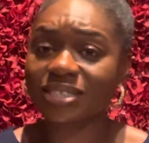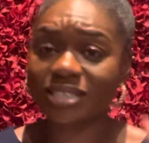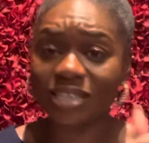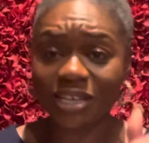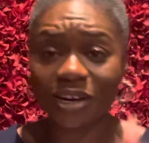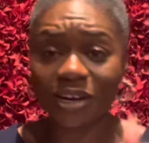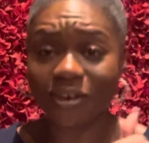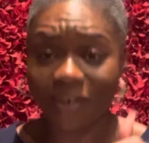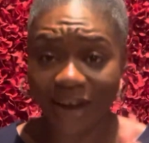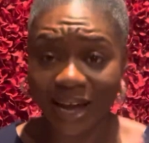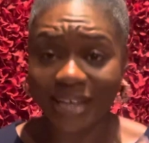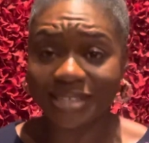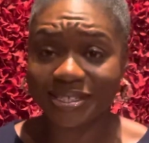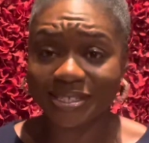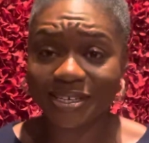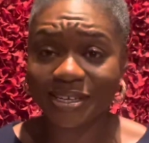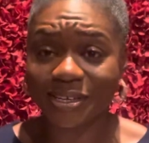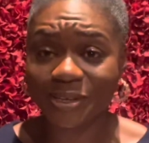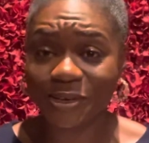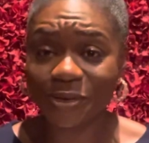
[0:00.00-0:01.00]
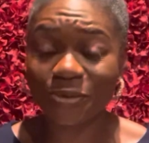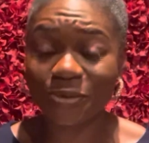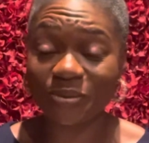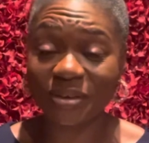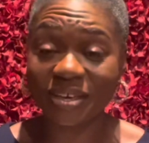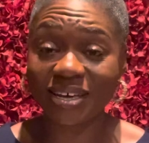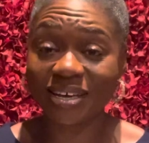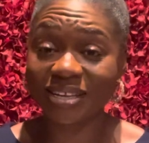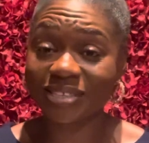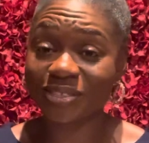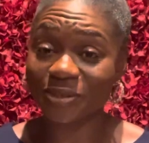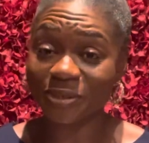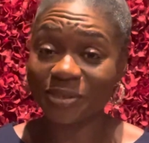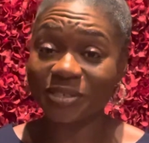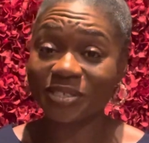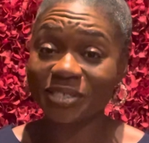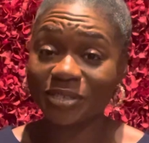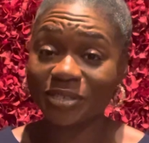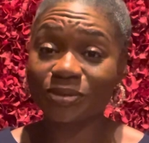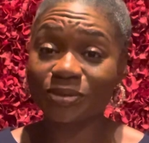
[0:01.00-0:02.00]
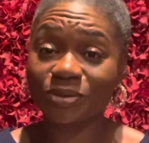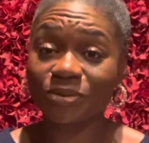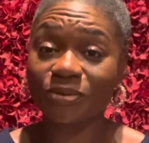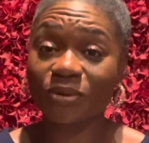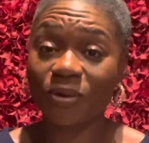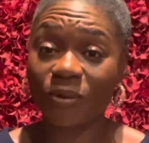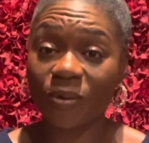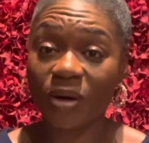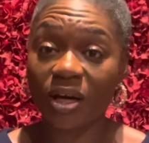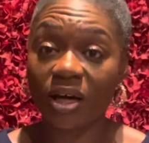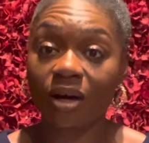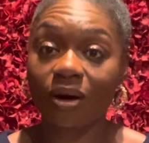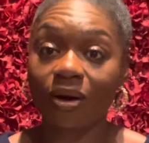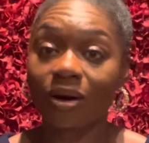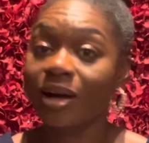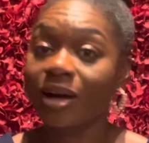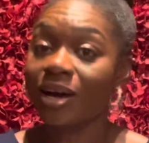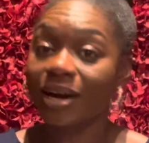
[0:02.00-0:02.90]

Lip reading: congrats to you, because you're still doing well,